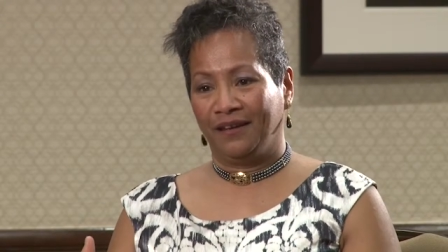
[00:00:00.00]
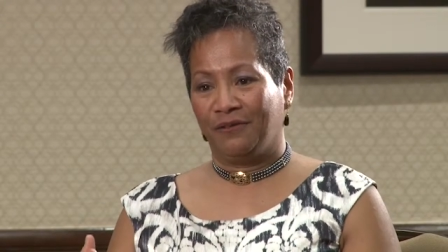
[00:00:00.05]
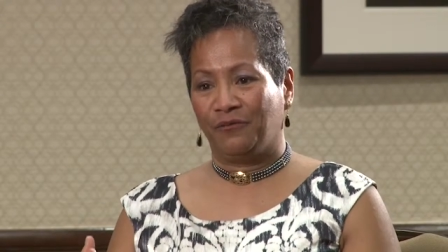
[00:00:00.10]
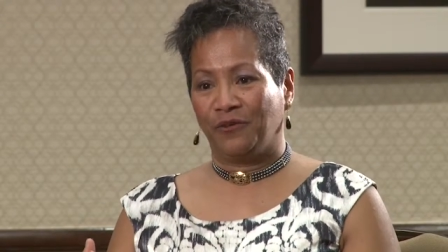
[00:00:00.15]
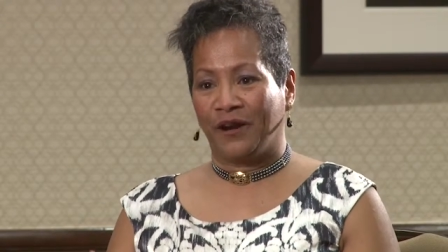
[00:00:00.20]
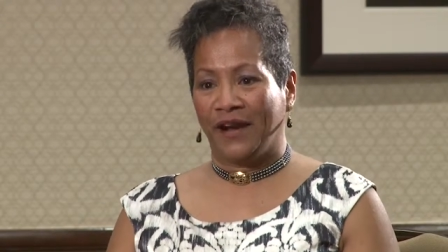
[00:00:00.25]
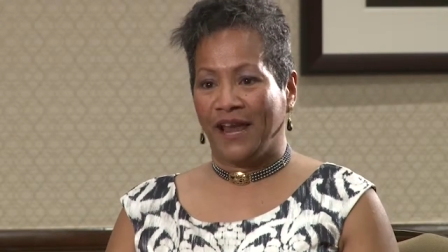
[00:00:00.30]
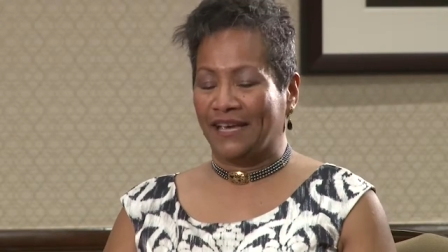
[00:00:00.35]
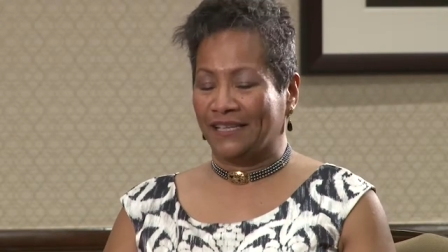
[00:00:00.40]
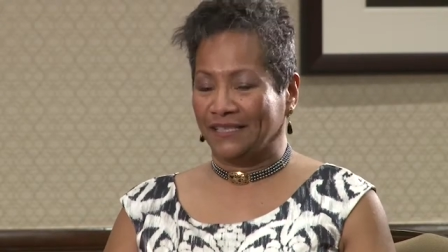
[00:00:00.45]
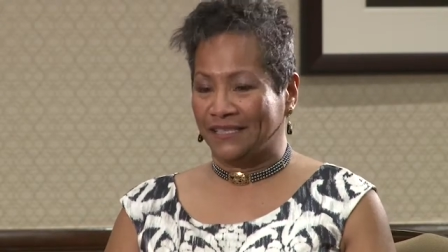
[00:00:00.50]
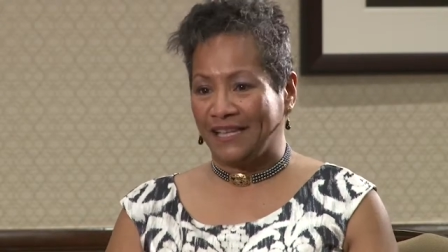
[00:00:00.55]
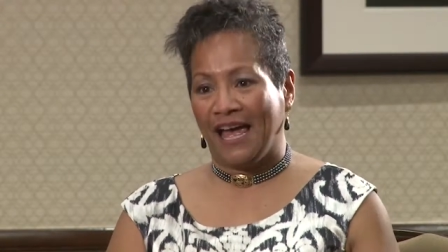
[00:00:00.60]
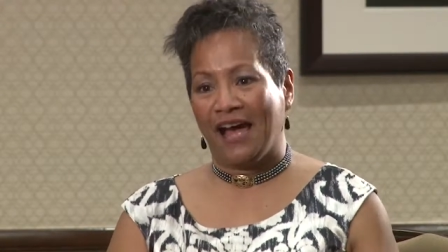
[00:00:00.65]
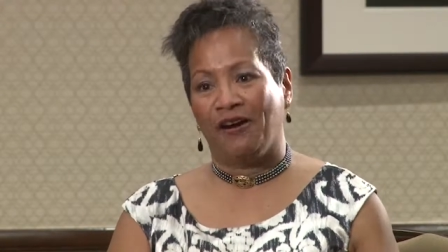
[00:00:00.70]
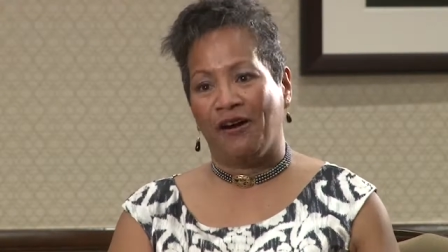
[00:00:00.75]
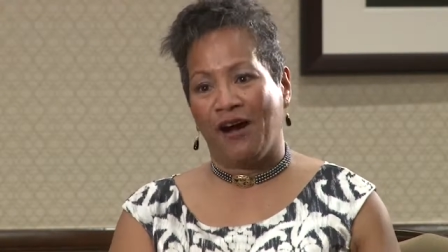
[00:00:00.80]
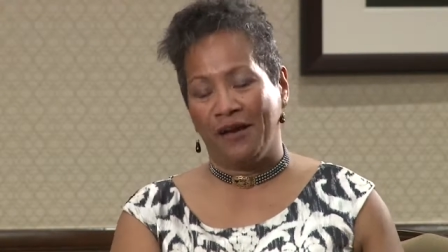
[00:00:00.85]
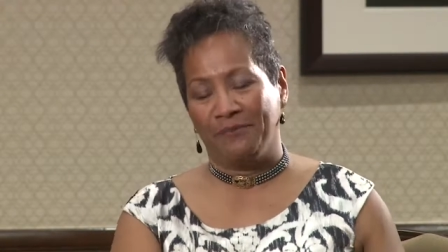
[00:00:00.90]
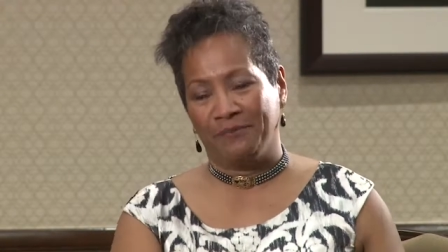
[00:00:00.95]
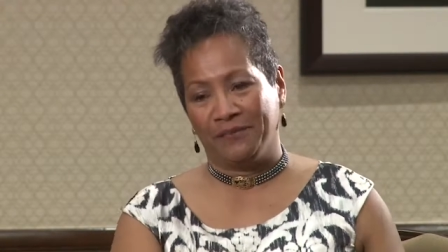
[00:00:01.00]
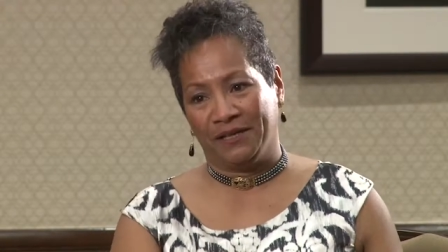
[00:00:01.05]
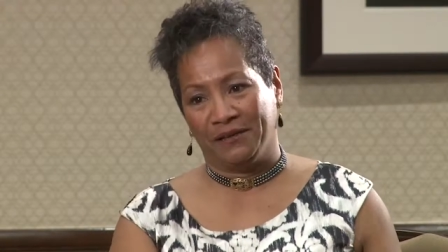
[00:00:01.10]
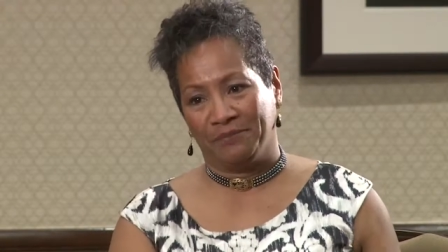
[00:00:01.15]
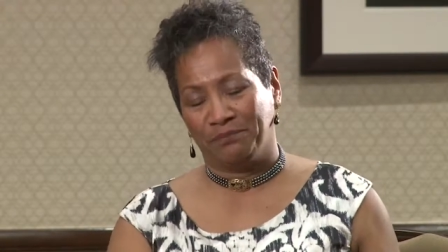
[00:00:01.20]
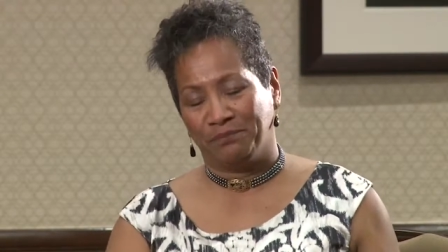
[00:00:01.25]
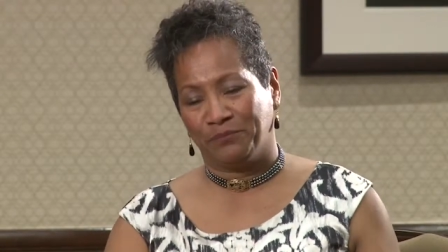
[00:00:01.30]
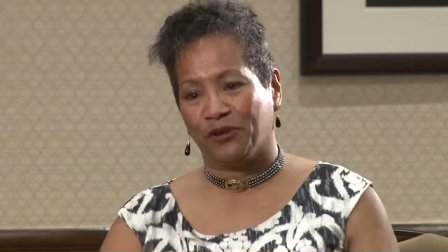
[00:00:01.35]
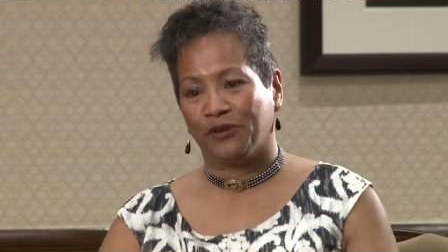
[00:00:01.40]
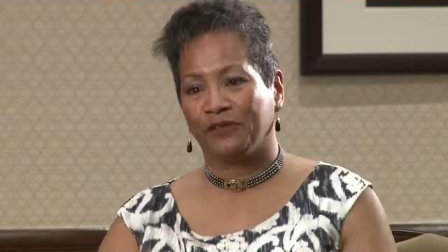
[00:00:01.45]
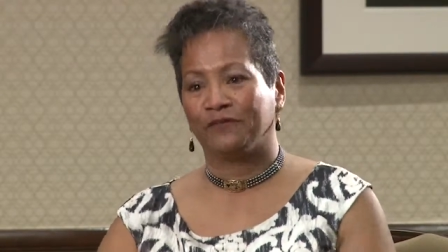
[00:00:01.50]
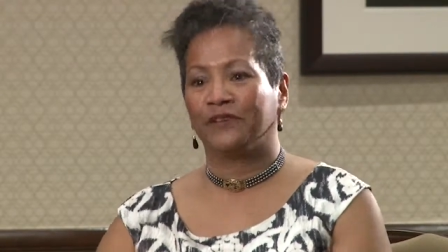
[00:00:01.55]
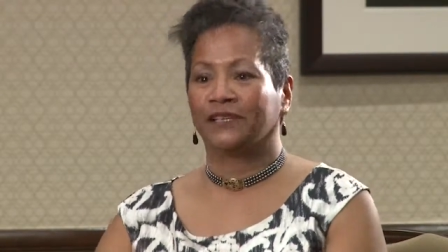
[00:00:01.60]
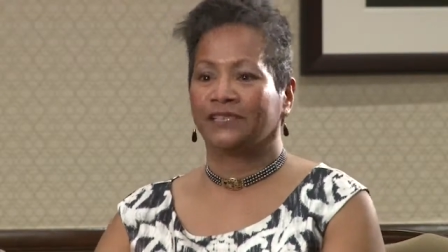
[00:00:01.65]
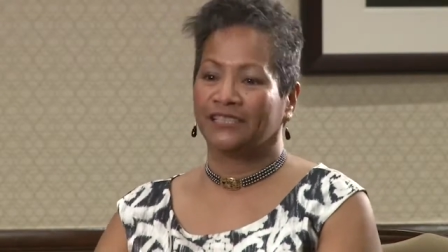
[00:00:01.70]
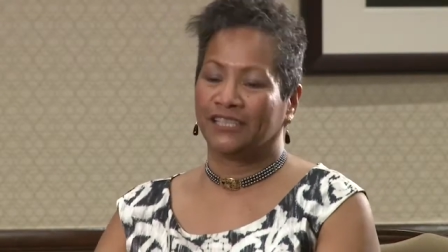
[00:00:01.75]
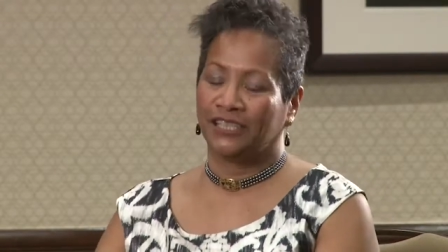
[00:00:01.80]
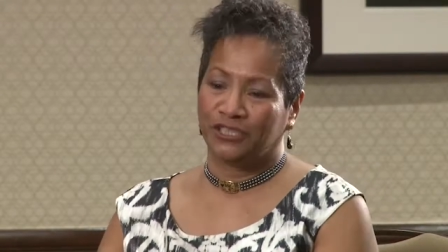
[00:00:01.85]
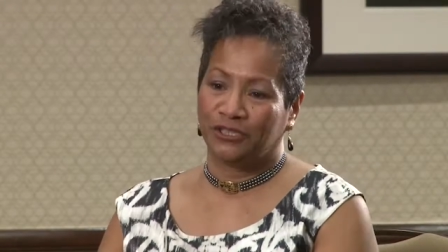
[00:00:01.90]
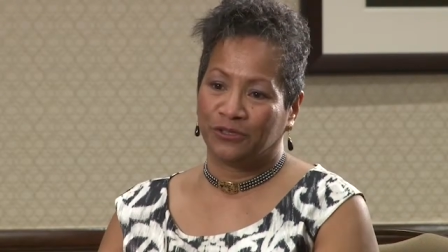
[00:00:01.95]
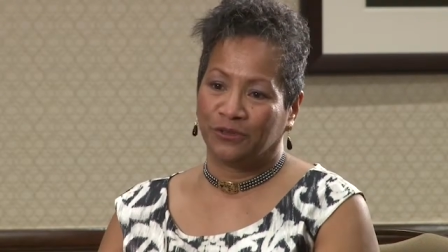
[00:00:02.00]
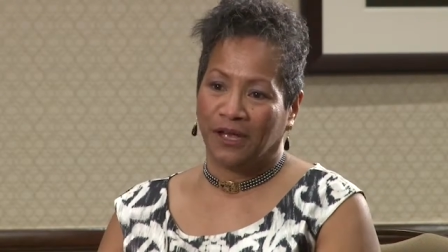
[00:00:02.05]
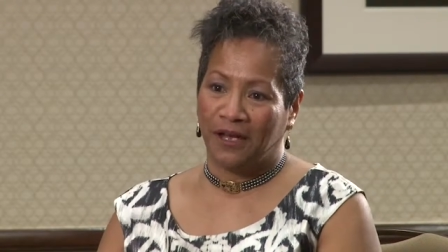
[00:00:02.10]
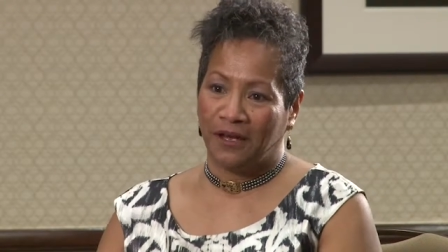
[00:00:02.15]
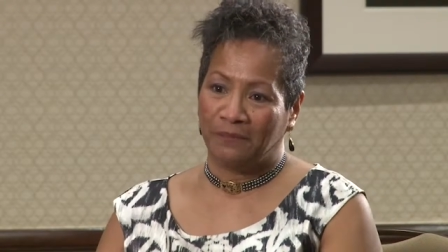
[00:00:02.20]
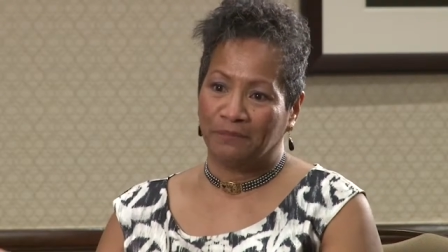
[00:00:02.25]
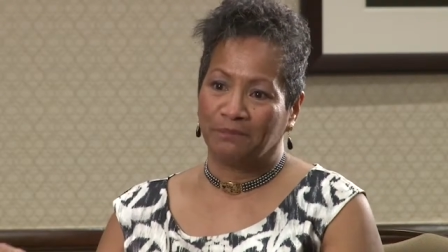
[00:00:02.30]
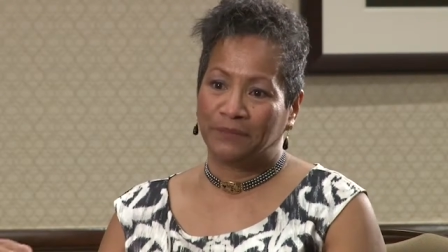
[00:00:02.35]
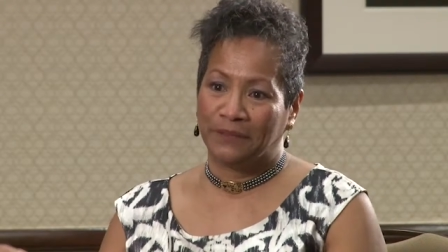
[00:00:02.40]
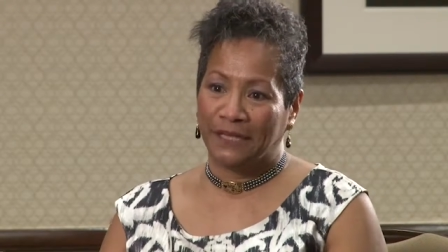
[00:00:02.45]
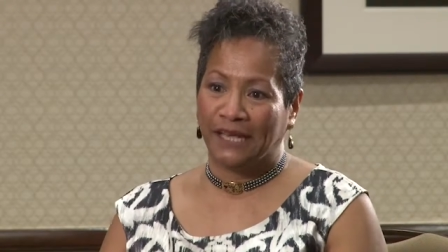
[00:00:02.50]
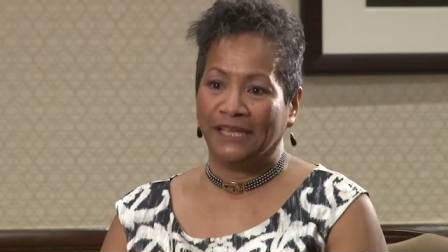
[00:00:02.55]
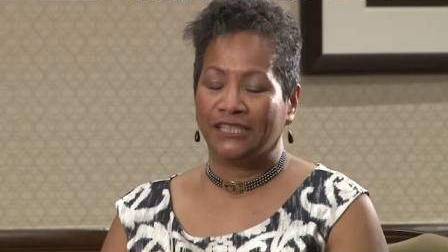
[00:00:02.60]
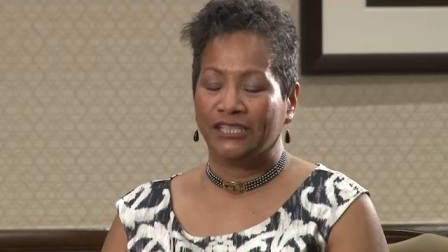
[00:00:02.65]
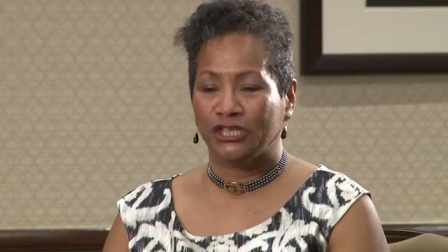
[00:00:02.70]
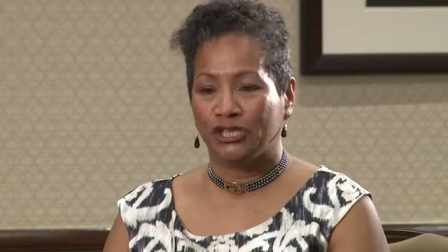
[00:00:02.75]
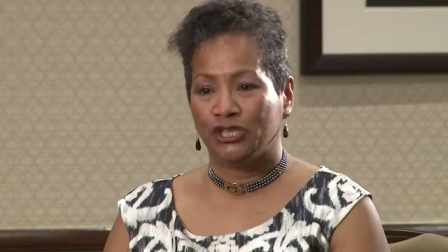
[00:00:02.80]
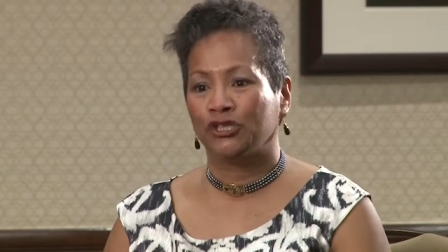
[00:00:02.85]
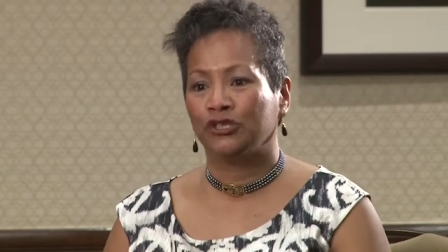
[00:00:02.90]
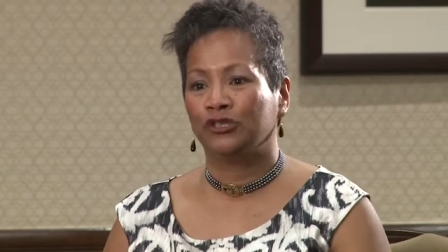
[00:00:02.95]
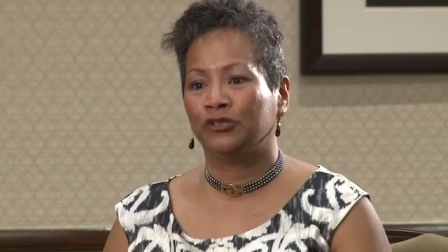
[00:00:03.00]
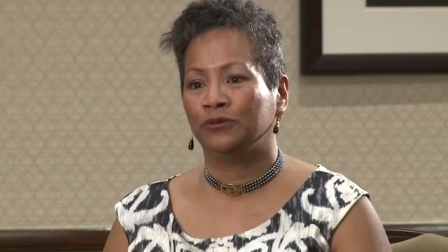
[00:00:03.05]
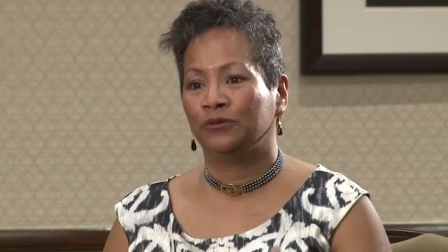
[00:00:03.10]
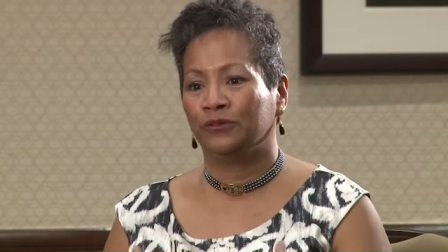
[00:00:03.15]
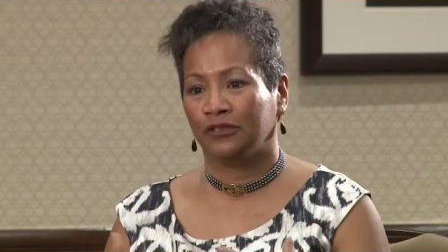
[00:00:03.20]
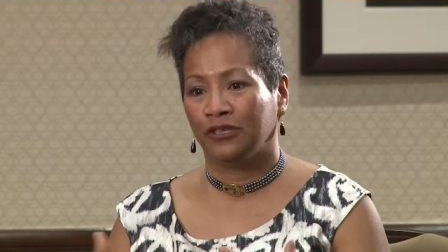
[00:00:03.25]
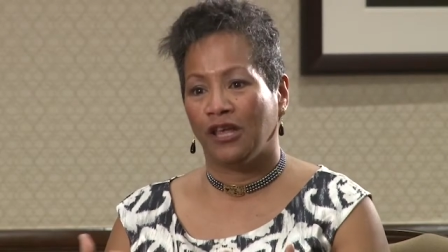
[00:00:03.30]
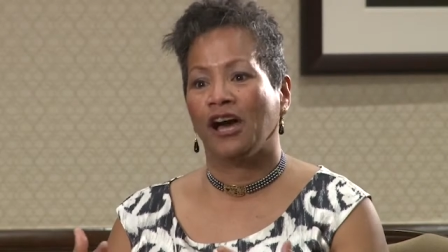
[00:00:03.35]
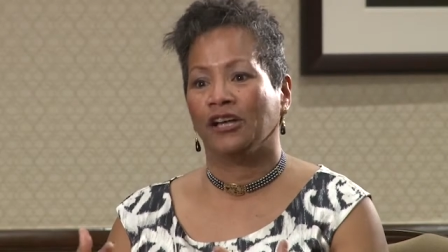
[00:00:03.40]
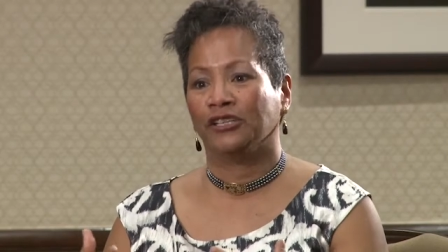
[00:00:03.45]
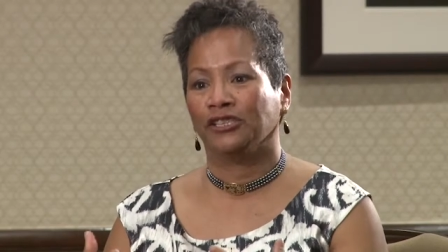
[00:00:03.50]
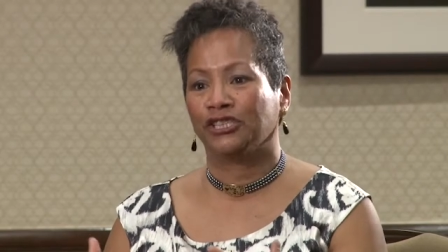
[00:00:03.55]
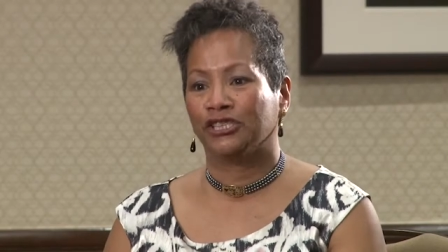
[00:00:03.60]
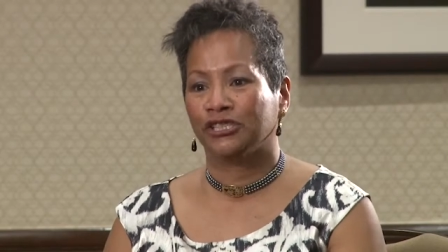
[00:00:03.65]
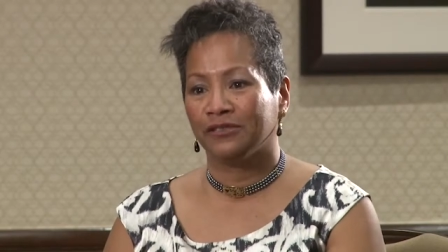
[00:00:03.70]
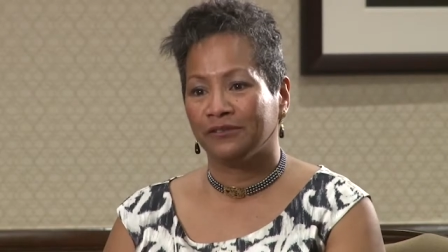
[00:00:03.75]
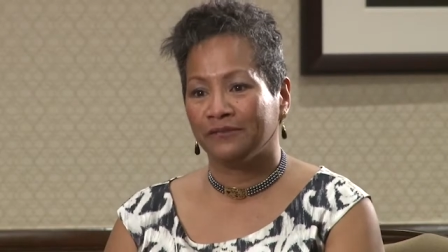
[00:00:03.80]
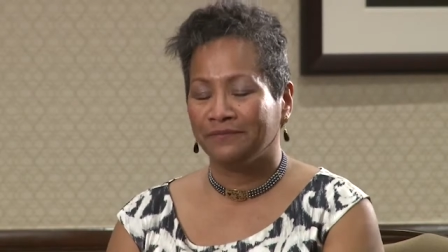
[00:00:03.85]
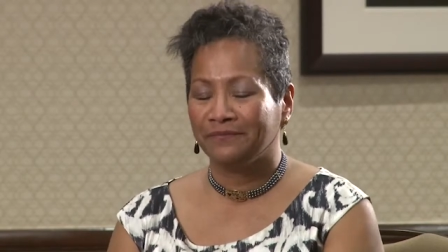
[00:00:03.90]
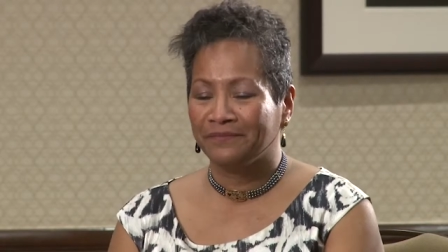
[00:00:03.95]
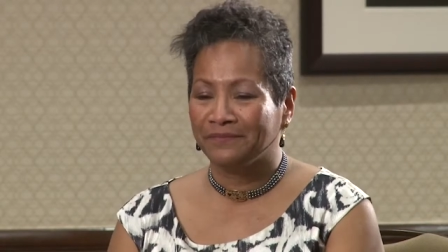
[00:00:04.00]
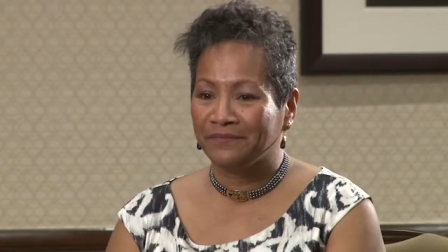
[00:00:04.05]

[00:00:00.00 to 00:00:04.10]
Whereas now I'm in a perfect situ- uh, place to launch.